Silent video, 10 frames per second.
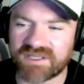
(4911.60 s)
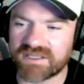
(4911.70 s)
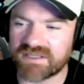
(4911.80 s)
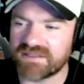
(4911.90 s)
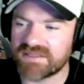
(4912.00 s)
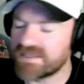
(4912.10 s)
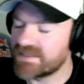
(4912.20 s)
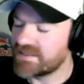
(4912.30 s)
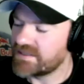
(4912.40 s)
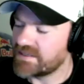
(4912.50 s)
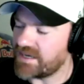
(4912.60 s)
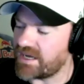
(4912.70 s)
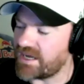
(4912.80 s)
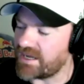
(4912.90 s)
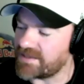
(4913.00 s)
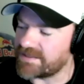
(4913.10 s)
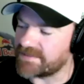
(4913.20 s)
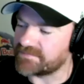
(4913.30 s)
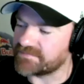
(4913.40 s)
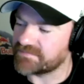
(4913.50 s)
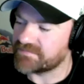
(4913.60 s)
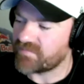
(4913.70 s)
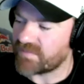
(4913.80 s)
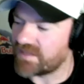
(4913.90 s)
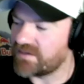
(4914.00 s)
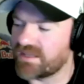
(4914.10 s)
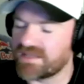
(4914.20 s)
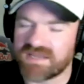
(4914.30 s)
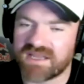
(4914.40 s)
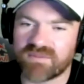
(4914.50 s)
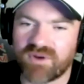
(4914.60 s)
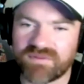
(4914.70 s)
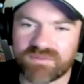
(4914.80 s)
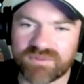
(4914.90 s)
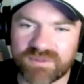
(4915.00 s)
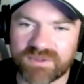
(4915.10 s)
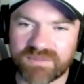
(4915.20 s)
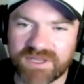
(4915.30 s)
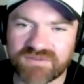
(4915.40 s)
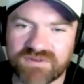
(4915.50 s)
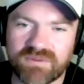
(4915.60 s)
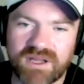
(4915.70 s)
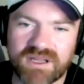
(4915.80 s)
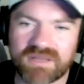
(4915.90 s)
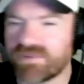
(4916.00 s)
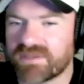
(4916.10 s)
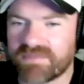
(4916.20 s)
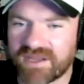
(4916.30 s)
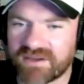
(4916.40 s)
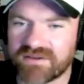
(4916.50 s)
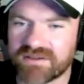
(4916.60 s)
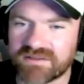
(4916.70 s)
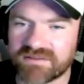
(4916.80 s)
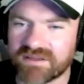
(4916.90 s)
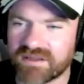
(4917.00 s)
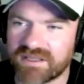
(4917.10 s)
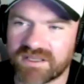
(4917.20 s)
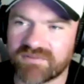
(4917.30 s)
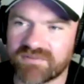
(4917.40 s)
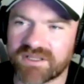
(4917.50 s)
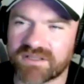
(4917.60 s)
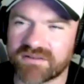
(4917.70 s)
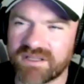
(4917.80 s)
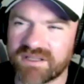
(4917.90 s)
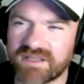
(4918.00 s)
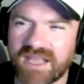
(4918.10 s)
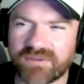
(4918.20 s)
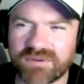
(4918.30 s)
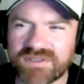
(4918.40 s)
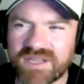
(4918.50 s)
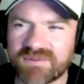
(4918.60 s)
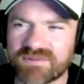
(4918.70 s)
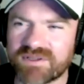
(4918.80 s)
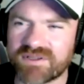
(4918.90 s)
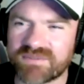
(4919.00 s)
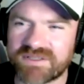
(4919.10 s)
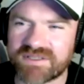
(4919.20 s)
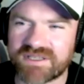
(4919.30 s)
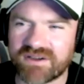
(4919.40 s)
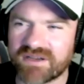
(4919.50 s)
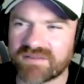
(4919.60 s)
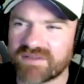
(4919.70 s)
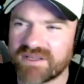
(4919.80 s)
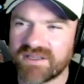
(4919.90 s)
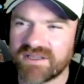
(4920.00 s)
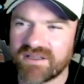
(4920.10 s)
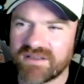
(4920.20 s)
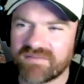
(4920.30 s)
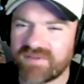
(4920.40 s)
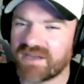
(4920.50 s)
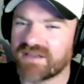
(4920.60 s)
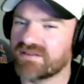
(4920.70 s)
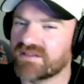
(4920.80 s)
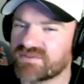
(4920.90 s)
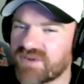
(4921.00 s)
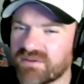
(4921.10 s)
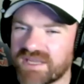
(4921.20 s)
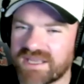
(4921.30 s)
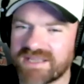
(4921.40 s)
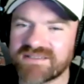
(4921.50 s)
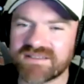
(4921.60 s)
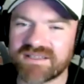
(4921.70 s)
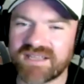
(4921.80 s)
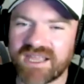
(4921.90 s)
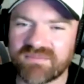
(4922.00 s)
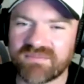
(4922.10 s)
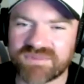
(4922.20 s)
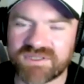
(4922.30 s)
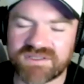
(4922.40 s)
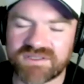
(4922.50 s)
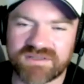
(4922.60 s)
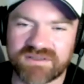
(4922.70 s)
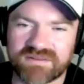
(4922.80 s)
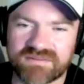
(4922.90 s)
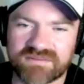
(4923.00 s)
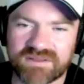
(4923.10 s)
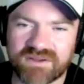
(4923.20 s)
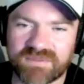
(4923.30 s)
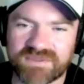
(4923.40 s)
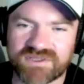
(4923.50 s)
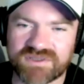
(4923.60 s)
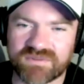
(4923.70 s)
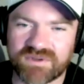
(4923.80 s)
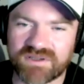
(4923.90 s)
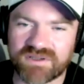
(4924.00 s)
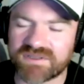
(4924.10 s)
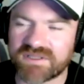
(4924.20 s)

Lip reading: year. Um, they take him off and put him on the bench for a while and then bring him back on. And I think I think the Kangaroos game was one of those ones that he kind of found it a struggle to get into the game, considering the opposition it was.